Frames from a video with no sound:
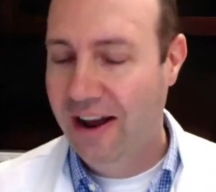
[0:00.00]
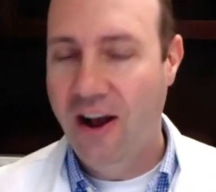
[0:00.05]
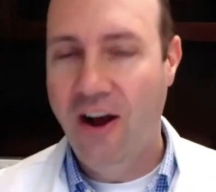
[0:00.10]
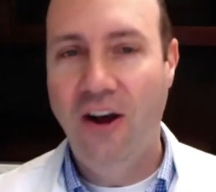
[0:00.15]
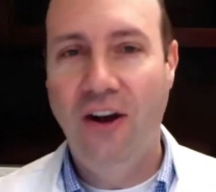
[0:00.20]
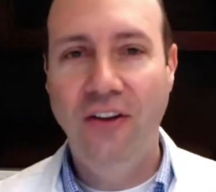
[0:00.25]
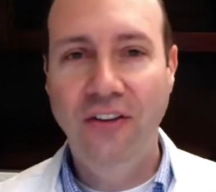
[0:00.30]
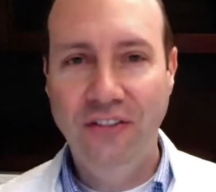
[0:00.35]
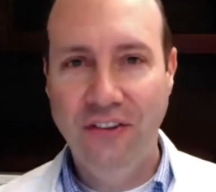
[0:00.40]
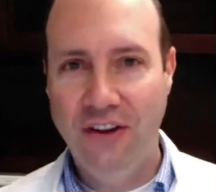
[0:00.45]

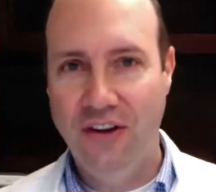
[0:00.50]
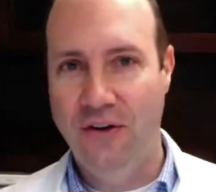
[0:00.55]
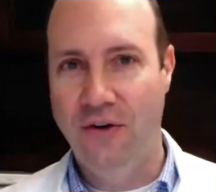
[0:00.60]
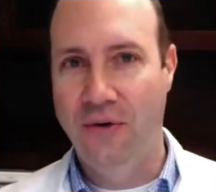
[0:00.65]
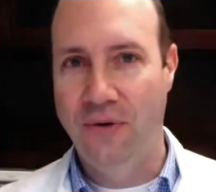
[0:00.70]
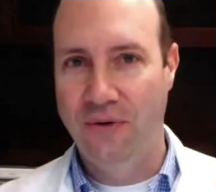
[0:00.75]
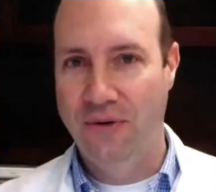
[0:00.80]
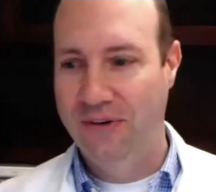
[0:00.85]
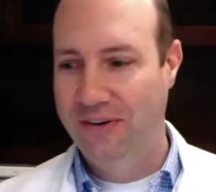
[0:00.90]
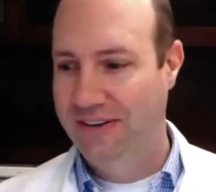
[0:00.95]

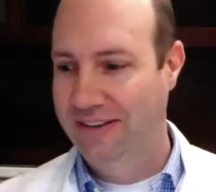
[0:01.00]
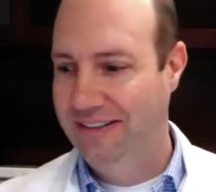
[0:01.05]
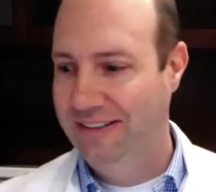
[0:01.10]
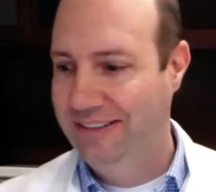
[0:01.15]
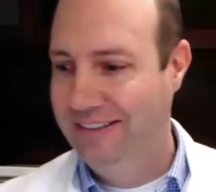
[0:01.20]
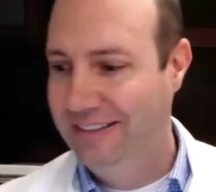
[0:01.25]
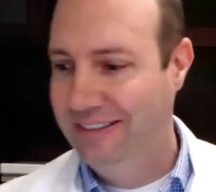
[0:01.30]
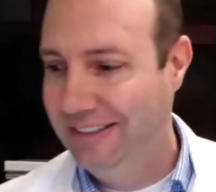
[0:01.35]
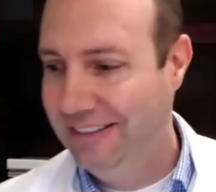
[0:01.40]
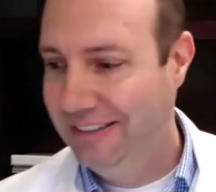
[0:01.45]
Also,
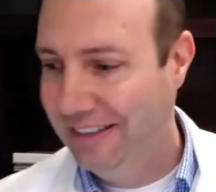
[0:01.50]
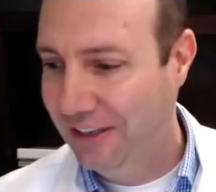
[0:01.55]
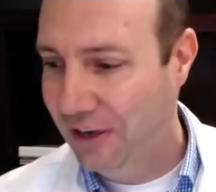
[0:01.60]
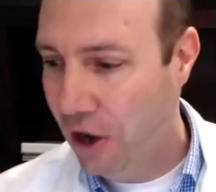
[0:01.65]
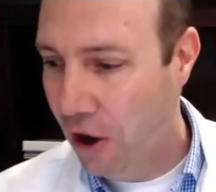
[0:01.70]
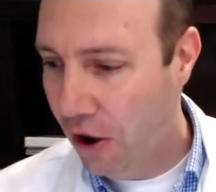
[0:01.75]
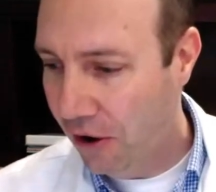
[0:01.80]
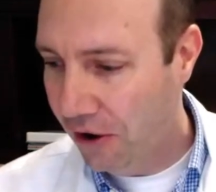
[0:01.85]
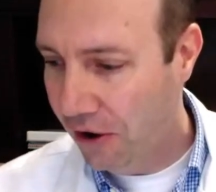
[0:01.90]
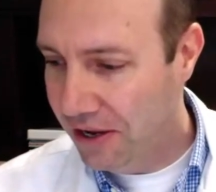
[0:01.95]

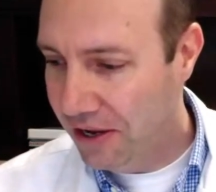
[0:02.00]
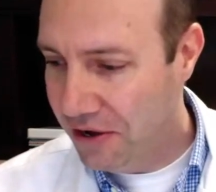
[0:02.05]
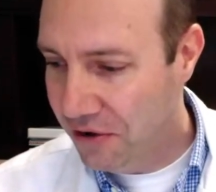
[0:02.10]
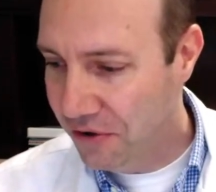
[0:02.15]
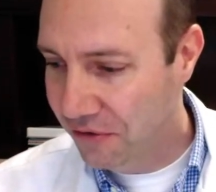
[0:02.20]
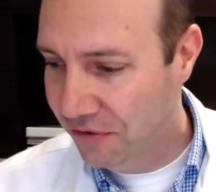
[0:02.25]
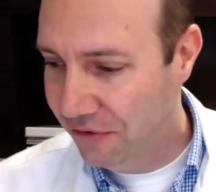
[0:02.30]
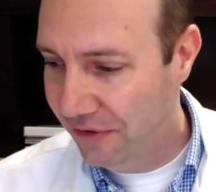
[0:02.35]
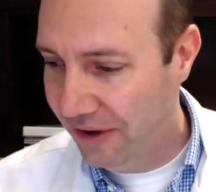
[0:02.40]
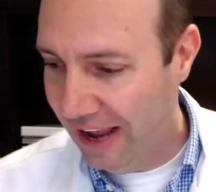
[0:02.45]

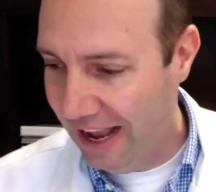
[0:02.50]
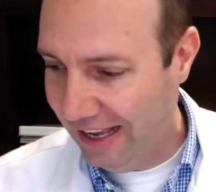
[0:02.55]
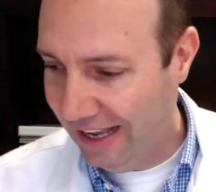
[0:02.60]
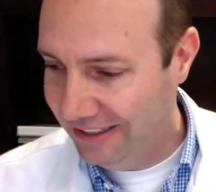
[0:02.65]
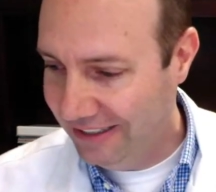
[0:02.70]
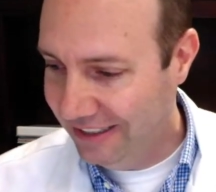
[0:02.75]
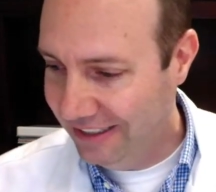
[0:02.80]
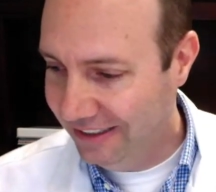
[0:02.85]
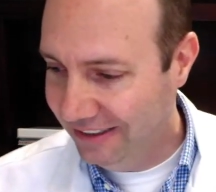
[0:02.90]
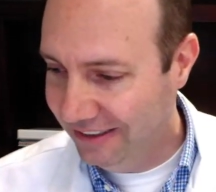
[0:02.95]

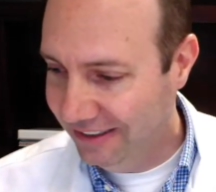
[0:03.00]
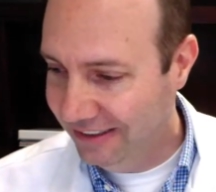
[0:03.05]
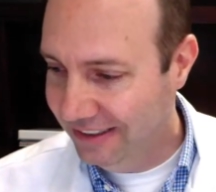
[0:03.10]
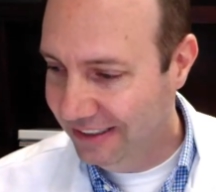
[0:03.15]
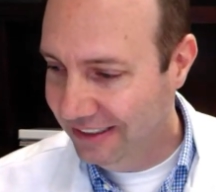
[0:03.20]
cardiovascular